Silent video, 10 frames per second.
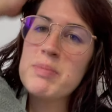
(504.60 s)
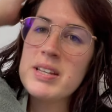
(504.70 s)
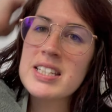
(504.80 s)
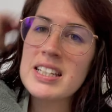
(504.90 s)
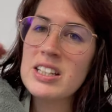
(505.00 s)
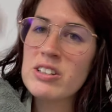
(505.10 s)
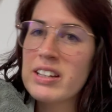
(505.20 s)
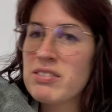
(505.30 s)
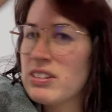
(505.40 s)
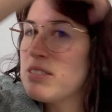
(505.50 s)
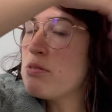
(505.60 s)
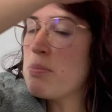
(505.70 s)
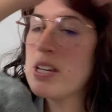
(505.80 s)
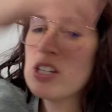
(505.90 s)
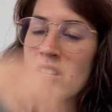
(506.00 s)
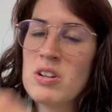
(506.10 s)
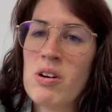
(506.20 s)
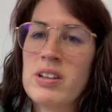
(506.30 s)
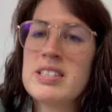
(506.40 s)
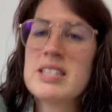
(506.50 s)
basically looking for information
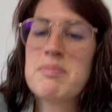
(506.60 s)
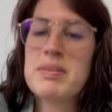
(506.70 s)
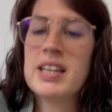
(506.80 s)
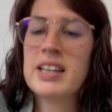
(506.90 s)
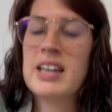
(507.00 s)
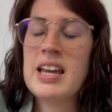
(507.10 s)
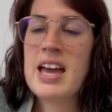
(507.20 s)
on something.